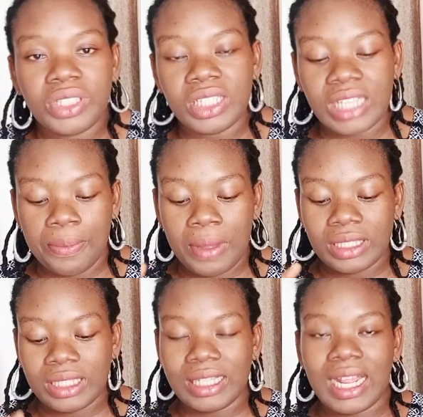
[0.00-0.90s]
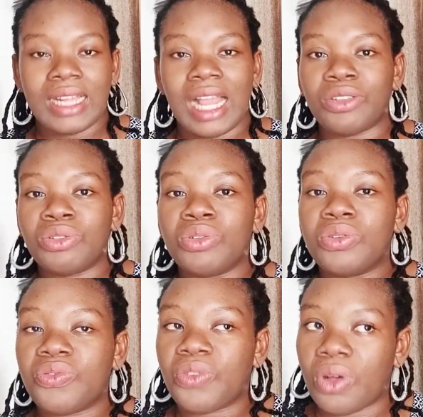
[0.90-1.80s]
noticed about NAN, I don't
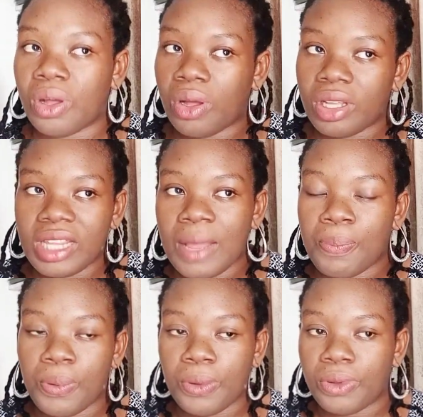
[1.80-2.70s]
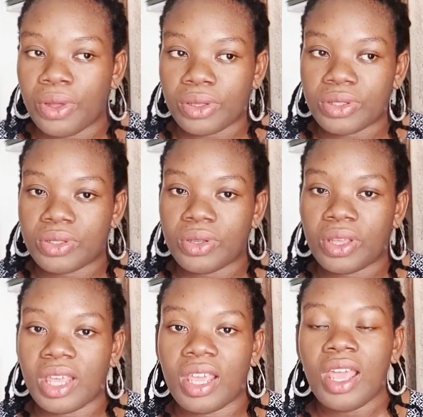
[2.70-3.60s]
know for other products,
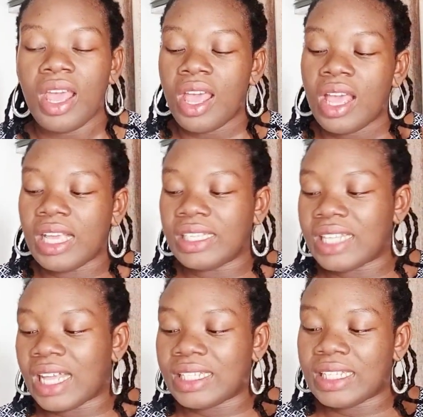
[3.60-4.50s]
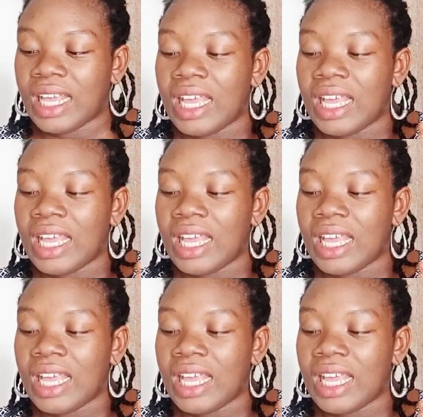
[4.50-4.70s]
okay, is that